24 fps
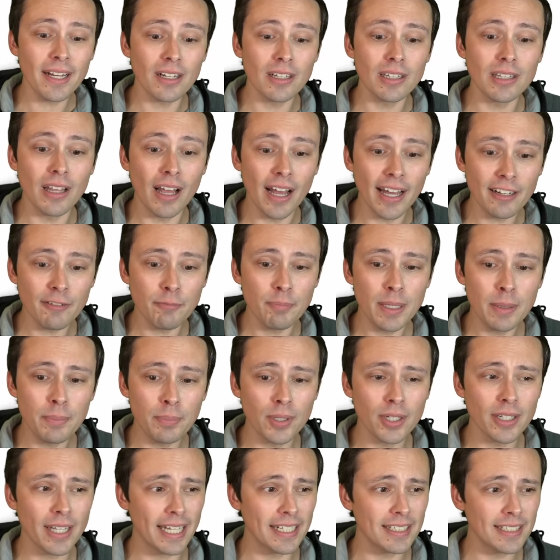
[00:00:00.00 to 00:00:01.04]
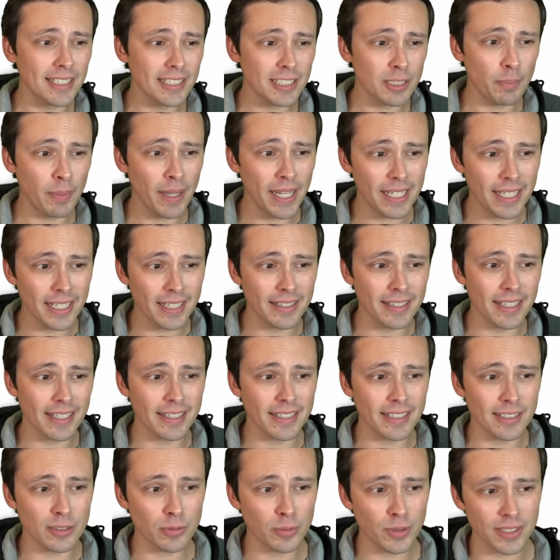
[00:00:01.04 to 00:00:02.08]
a lot of people anticipating
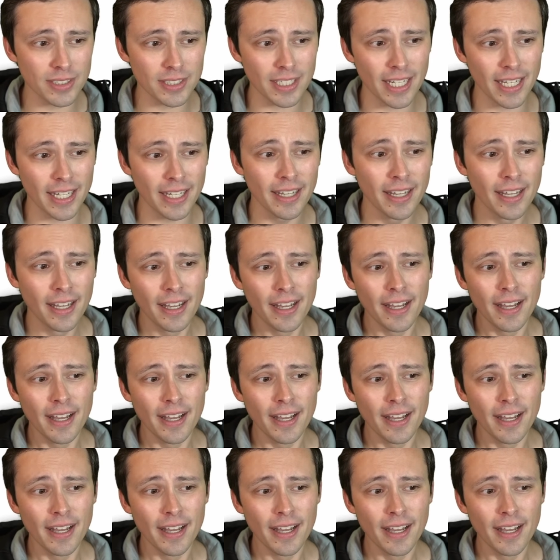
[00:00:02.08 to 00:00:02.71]
that this was a